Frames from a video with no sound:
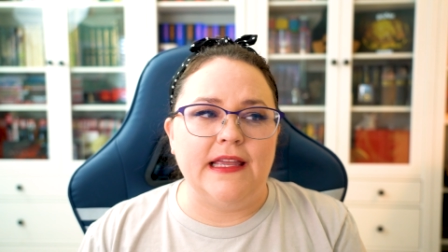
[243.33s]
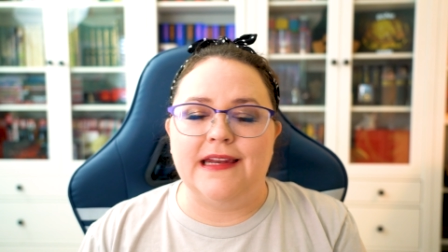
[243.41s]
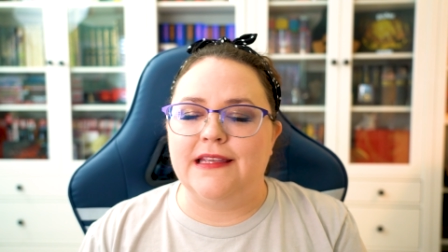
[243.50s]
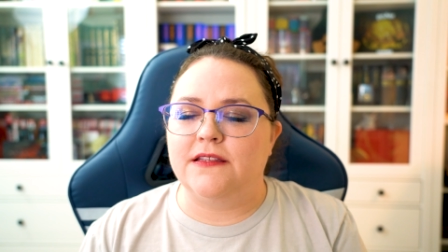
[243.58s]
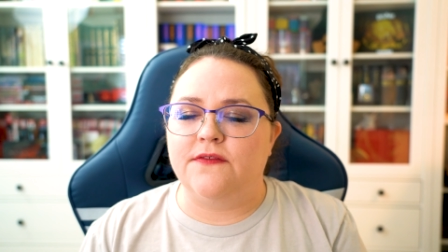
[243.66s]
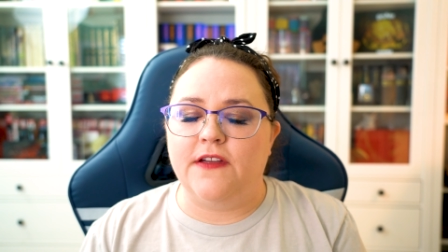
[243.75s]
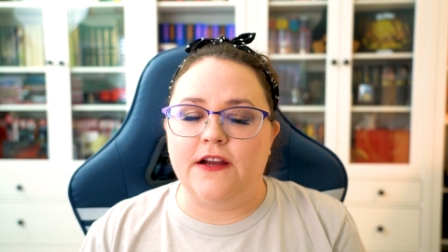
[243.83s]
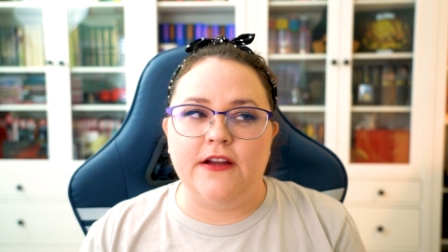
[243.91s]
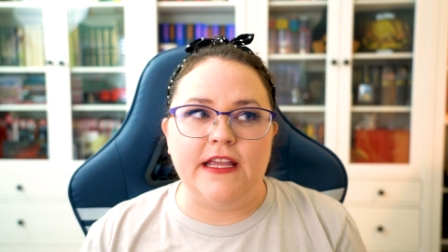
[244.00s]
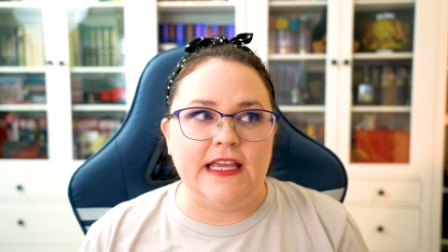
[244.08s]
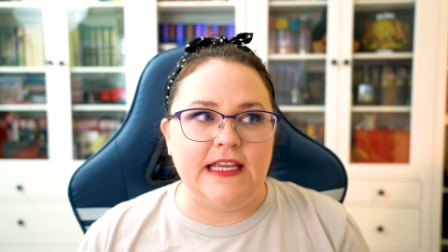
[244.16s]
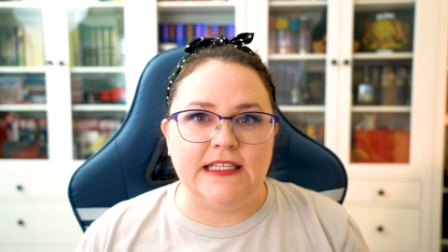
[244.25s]
And it is
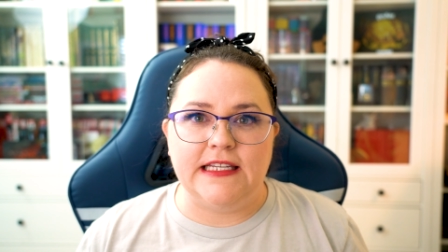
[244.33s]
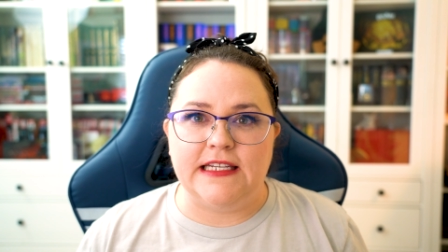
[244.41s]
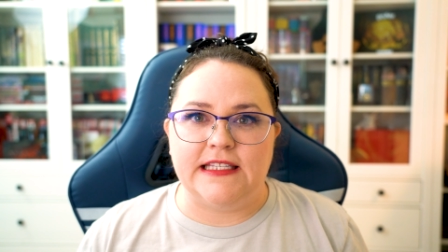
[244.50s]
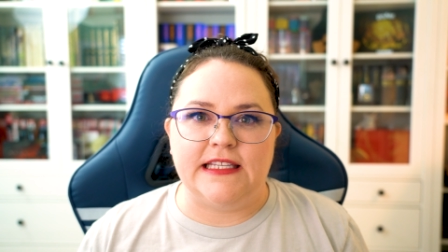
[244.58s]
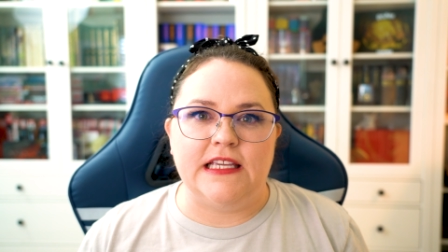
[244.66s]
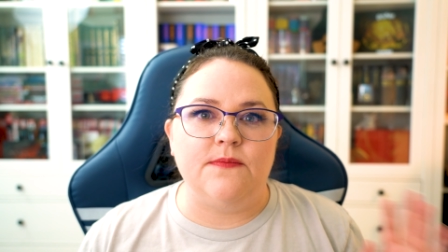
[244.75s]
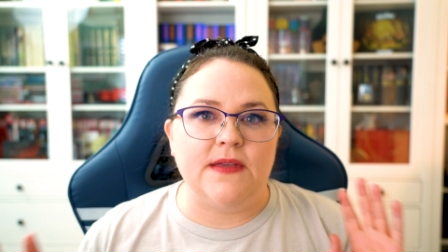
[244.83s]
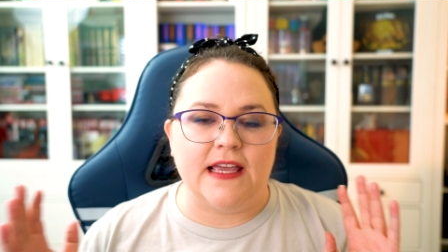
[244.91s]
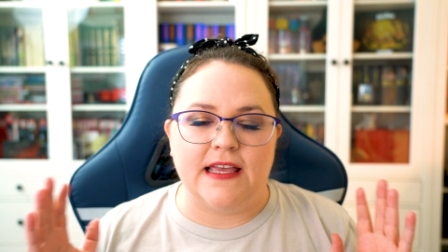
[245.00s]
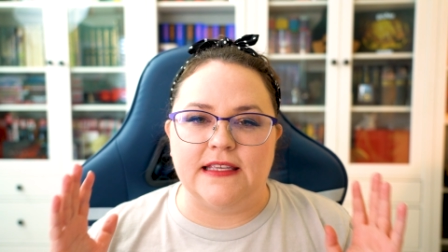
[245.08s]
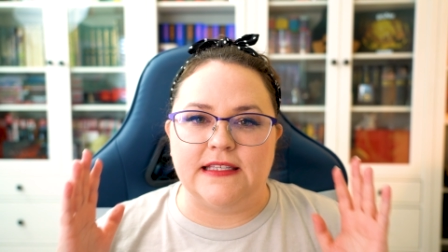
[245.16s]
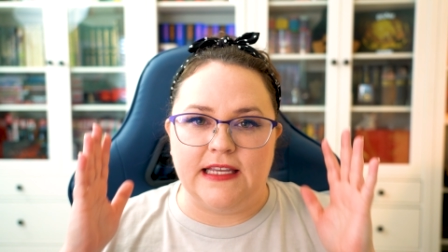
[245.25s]
very easy to see
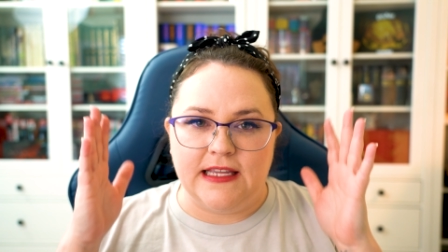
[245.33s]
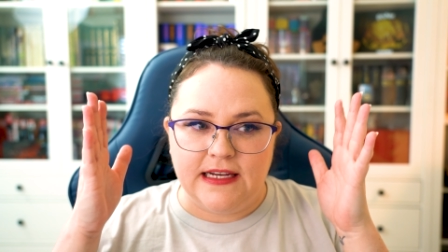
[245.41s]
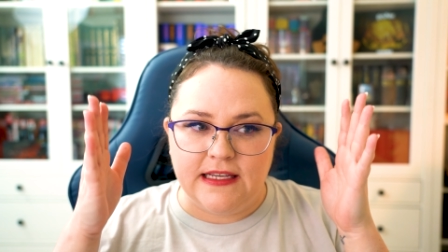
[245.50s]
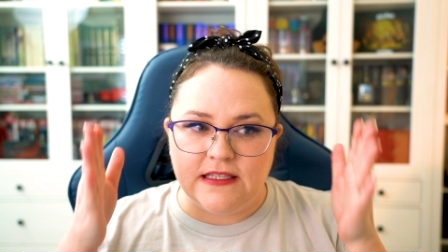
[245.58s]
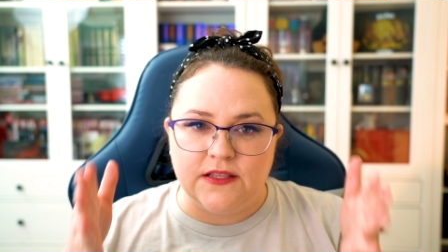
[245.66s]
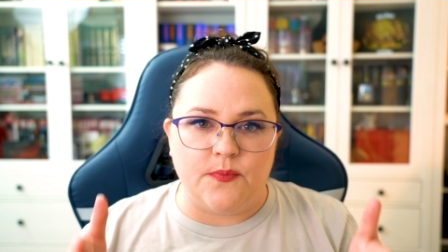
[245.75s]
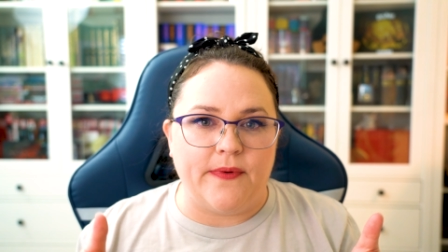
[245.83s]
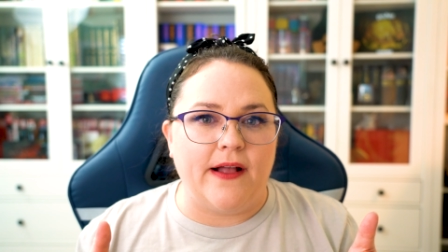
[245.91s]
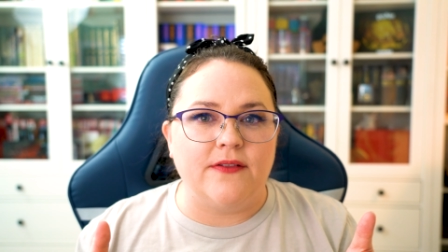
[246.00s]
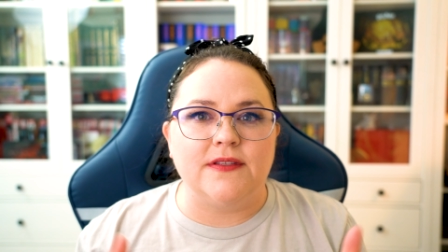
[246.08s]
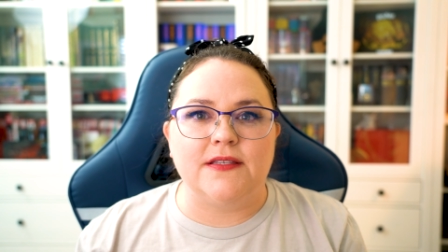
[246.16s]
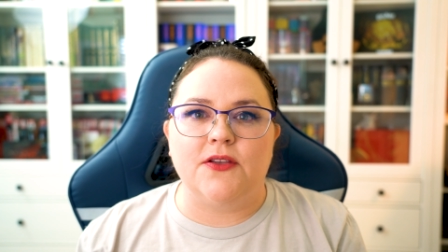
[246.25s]
because it is the
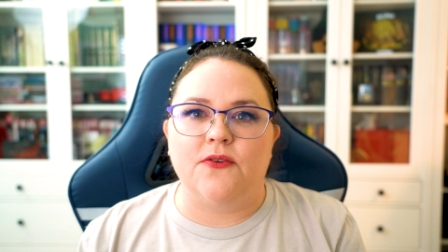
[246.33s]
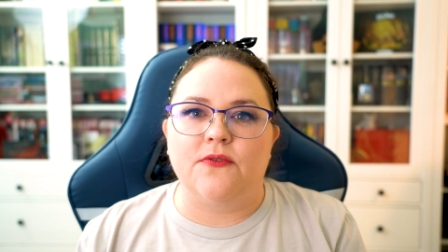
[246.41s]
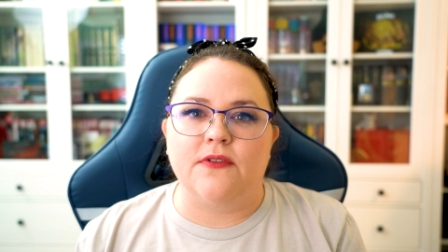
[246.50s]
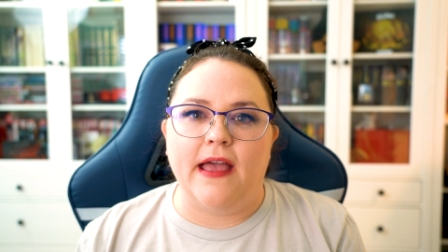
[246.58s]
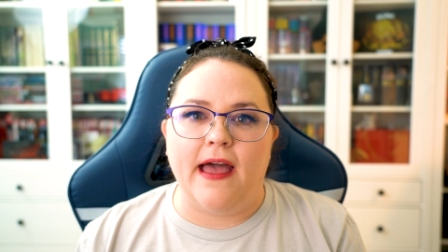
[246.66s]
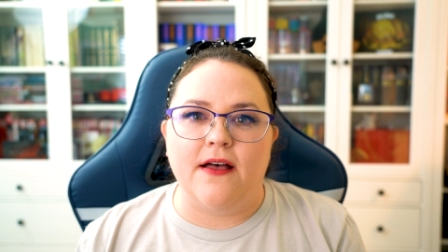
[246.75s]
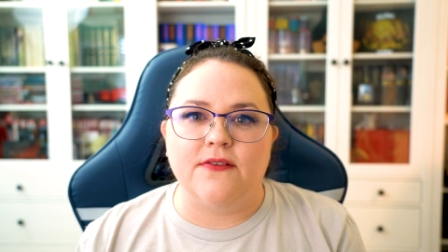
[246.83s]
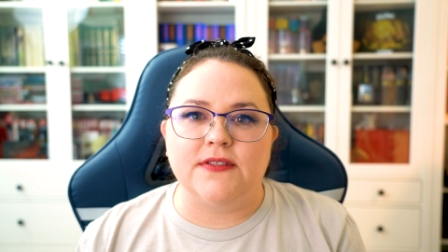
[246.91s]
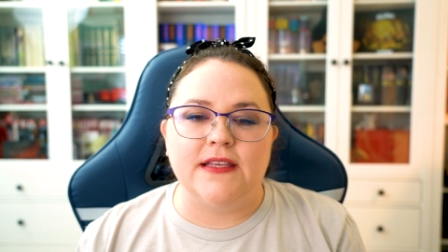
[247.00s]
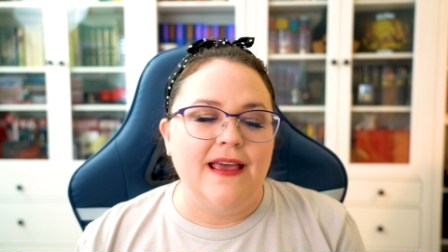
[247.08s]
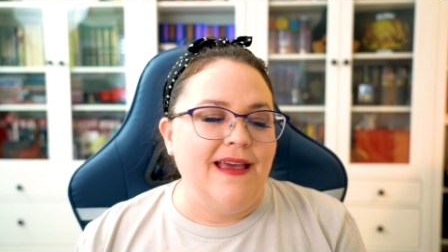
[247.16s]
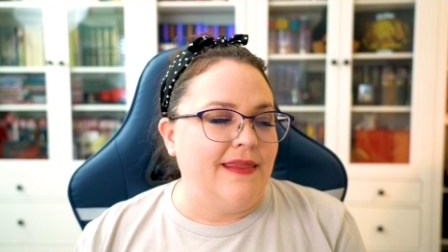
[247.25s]
brownstone house